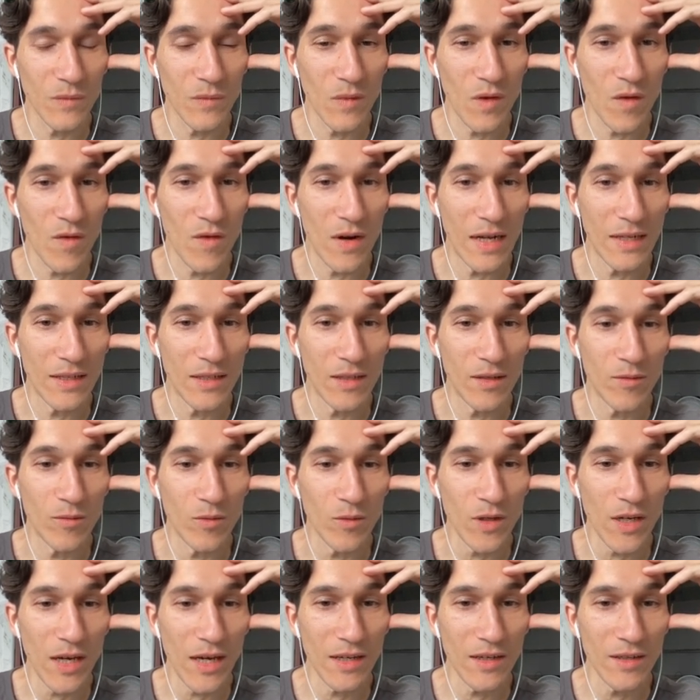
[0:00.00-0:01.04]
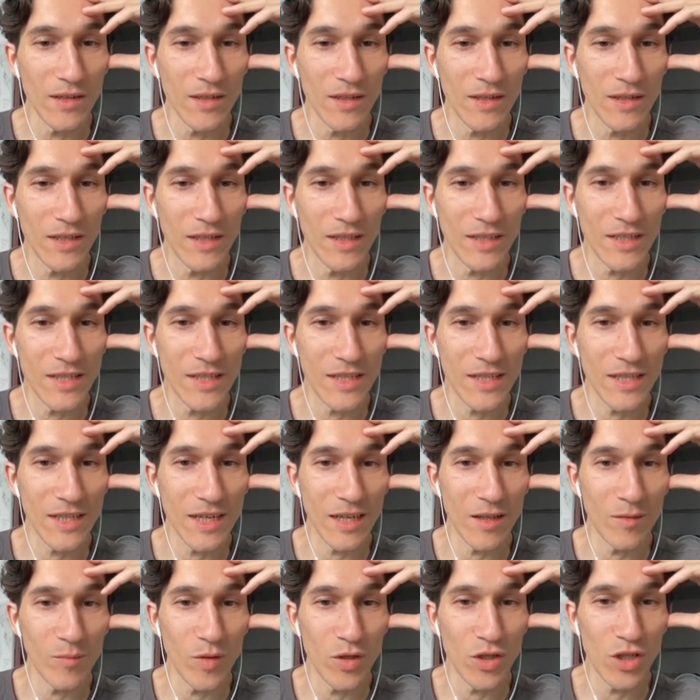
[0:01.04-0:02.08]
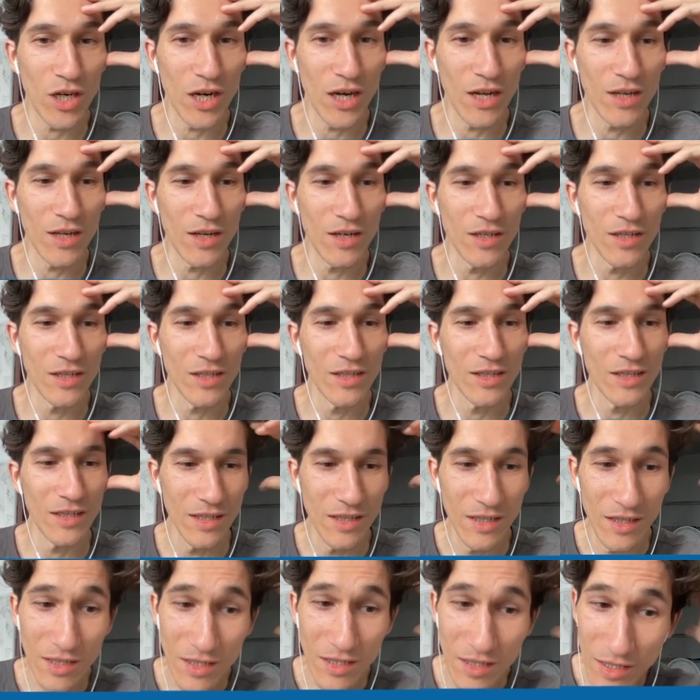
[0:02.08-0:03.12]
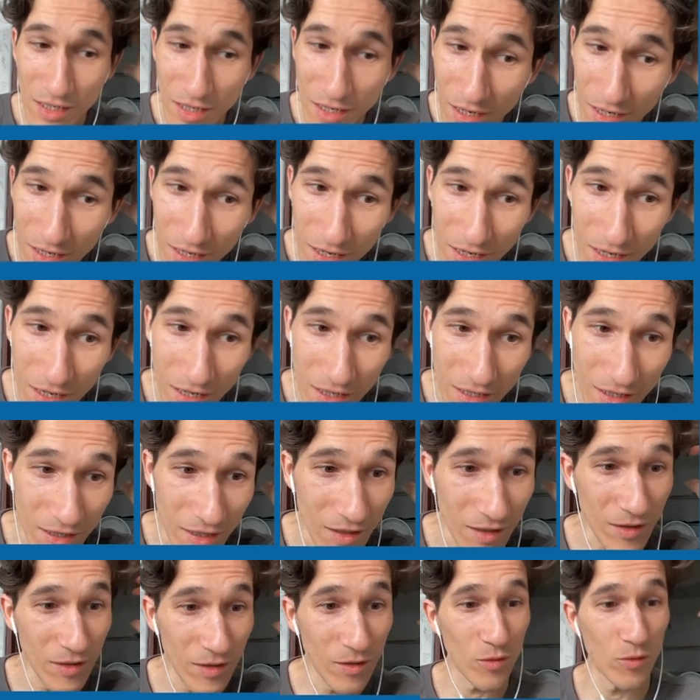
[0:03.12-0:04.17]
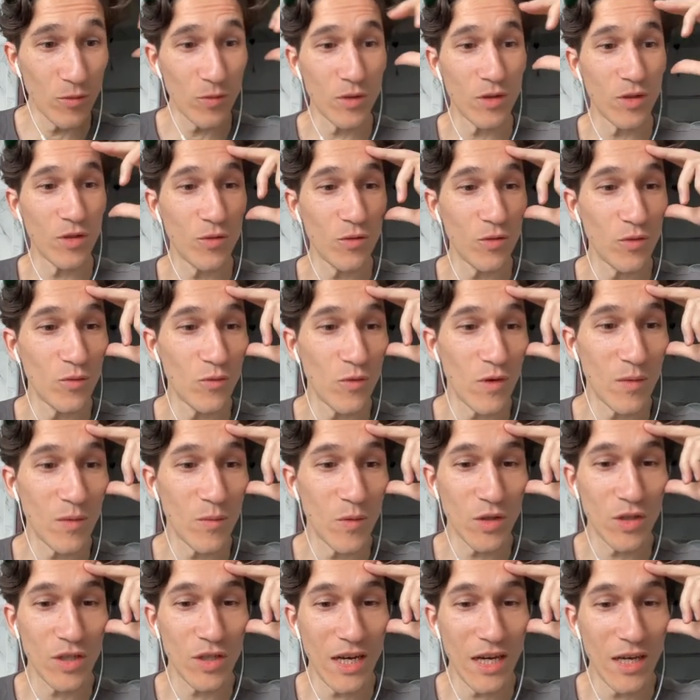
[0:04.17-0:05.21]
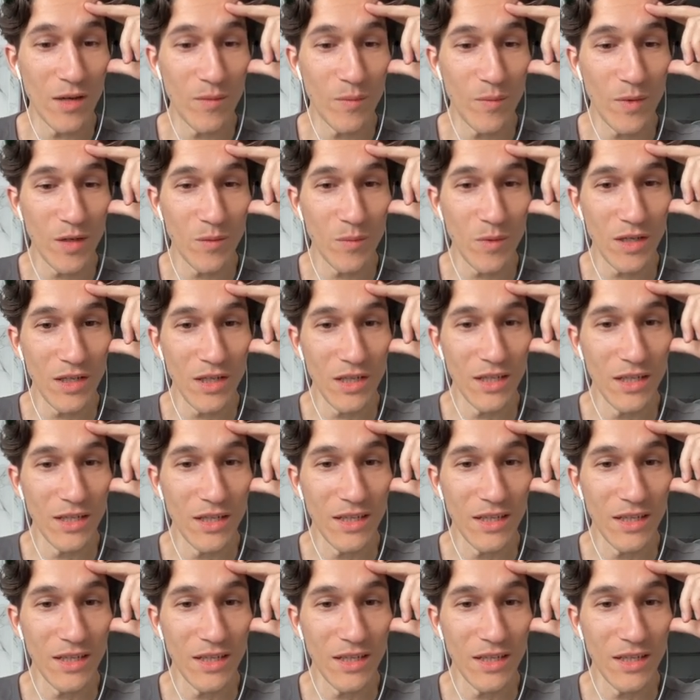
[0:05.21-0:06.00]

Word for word: Red. Okay, let's help each other. And do you want to do it one more time, maybe?